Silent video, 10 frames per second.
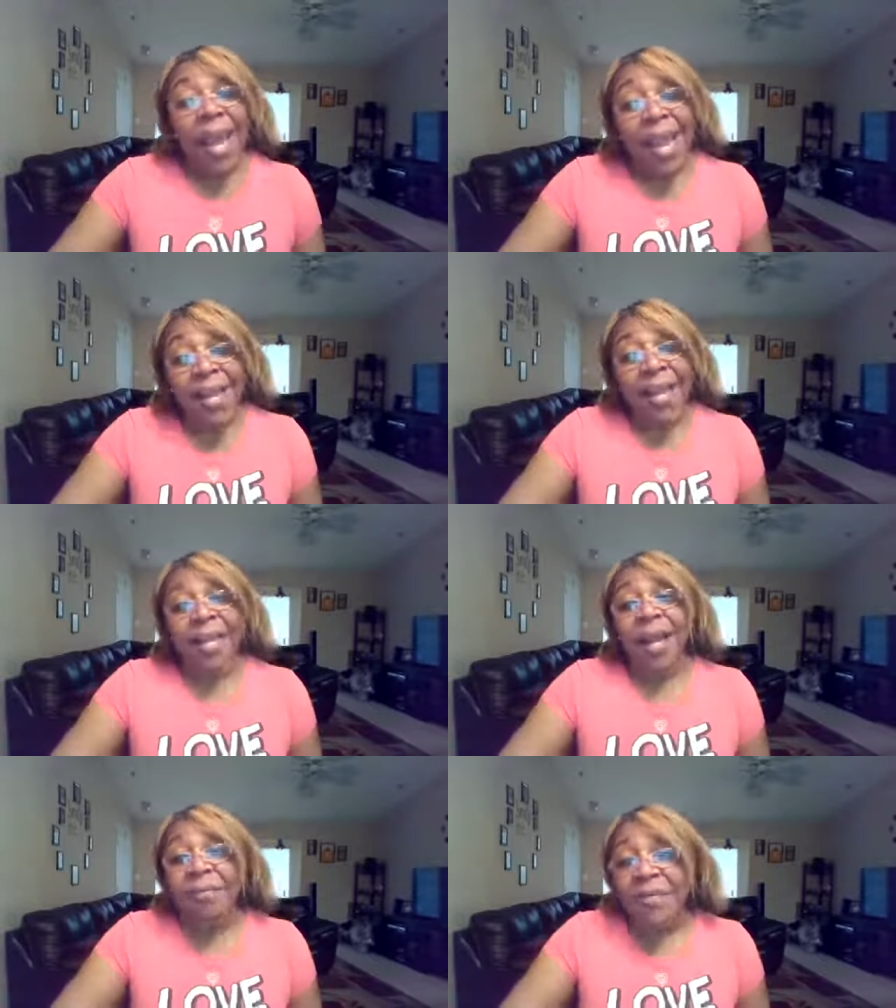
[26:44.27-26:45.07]
and
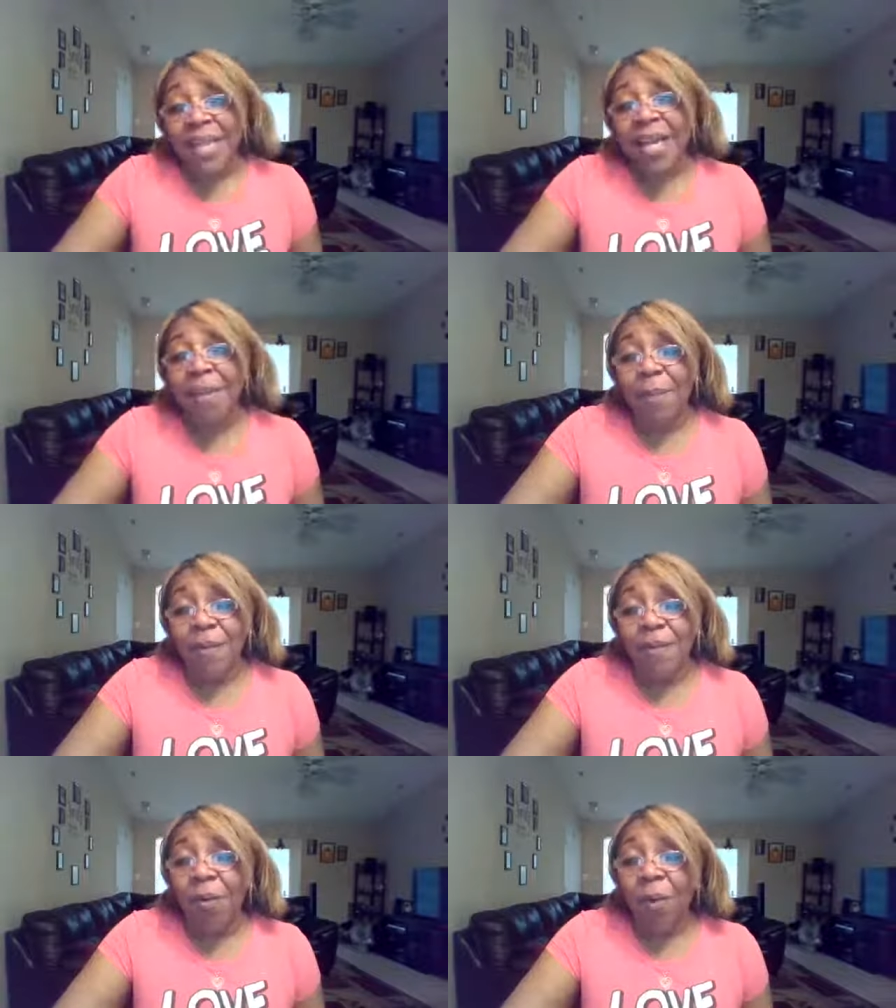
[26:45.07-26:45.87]
and i've said it
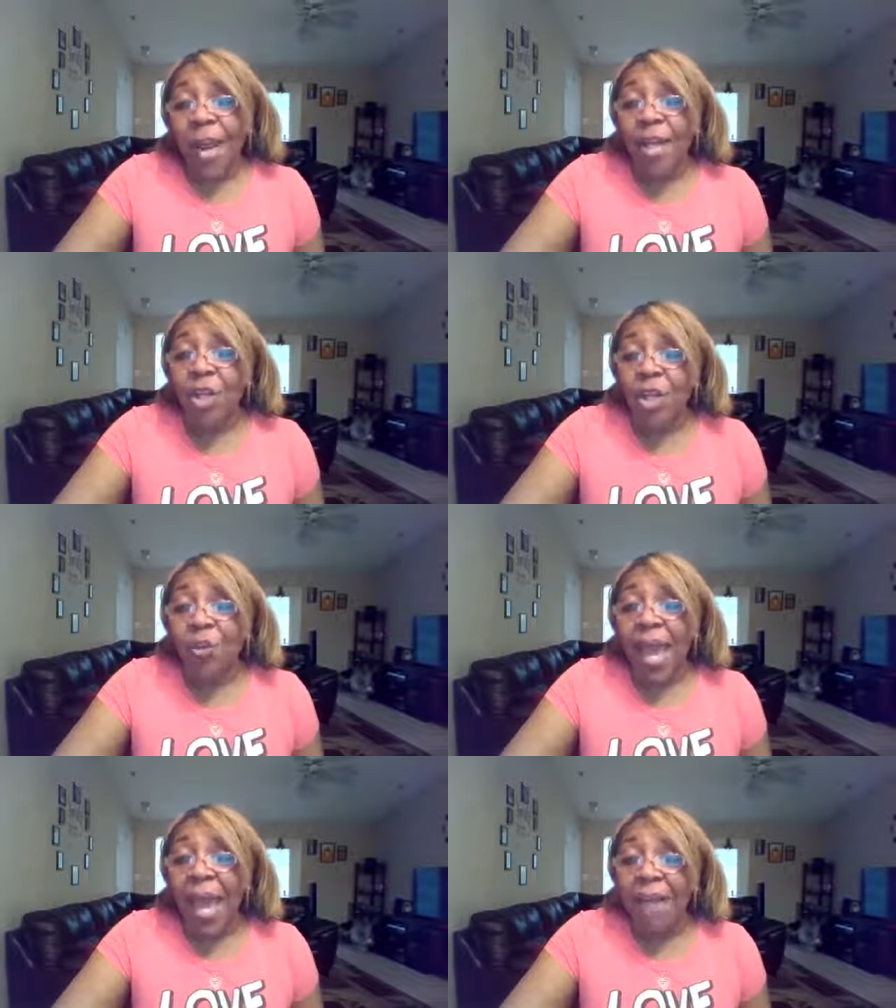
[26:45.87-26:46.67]
before and
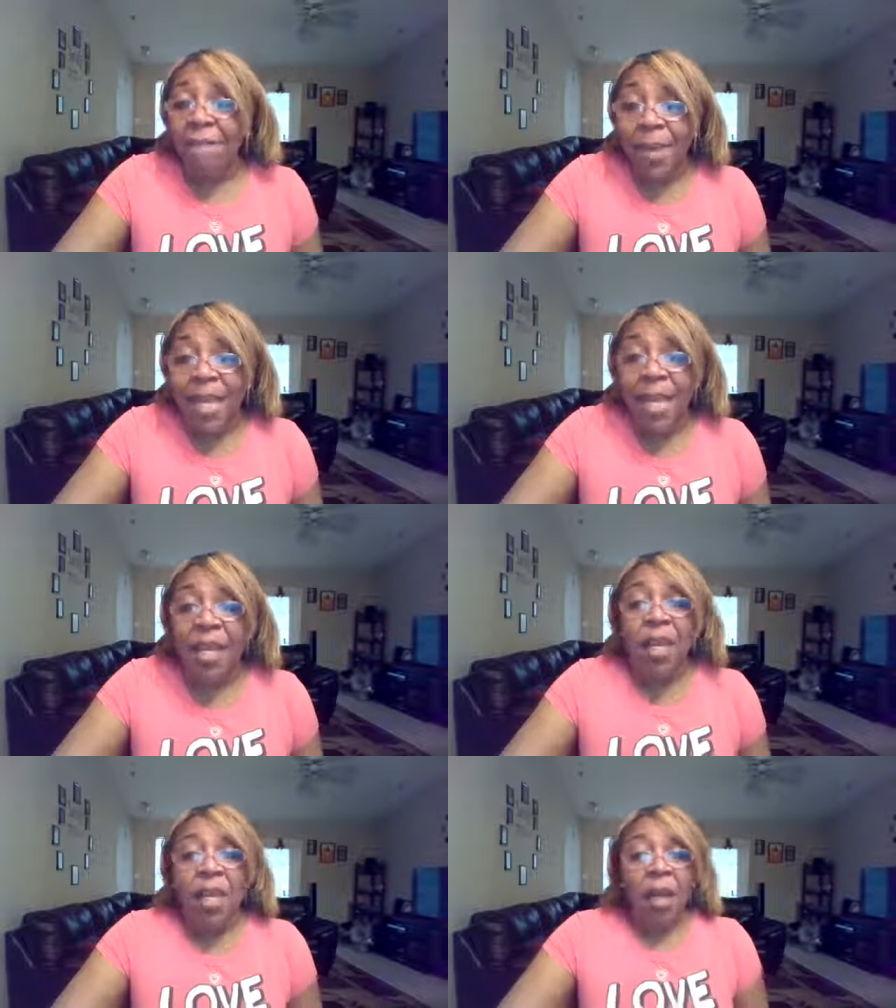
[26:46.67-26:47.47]
you have
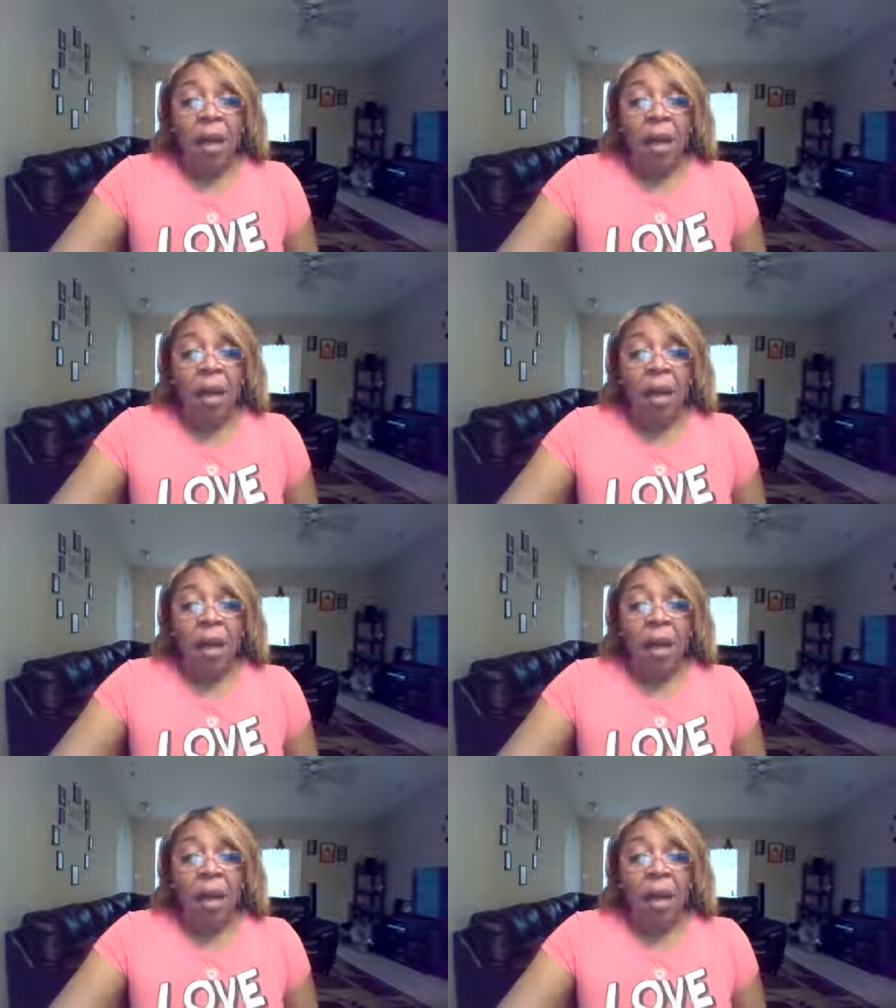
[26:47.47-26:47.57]
been